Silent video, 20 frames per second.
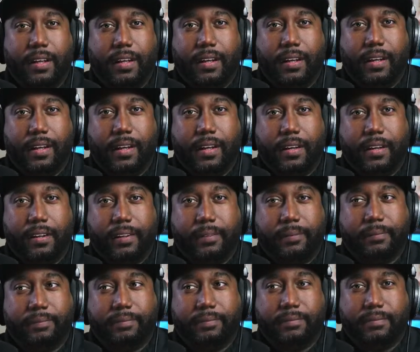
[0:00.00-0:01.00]

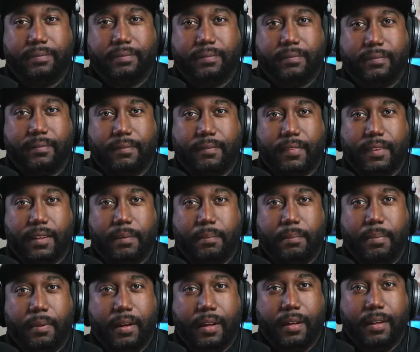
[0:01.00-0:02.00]

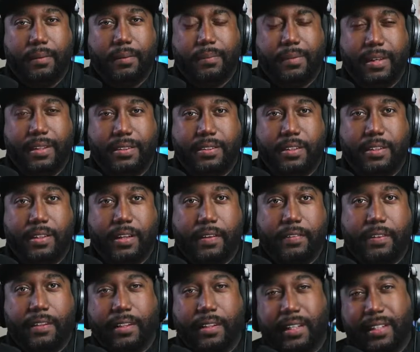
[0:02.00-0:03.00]
But I still have
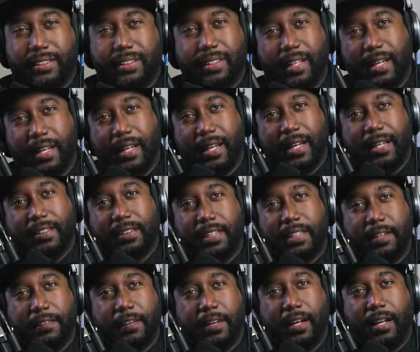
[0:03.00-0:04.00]
to, because it's
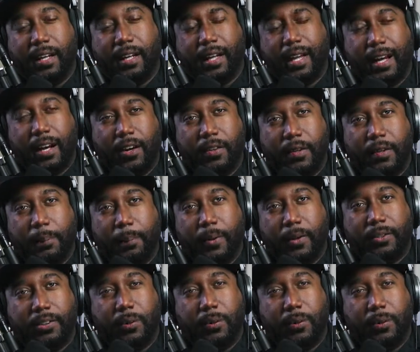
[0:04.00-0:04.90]
giving a glare on the poster.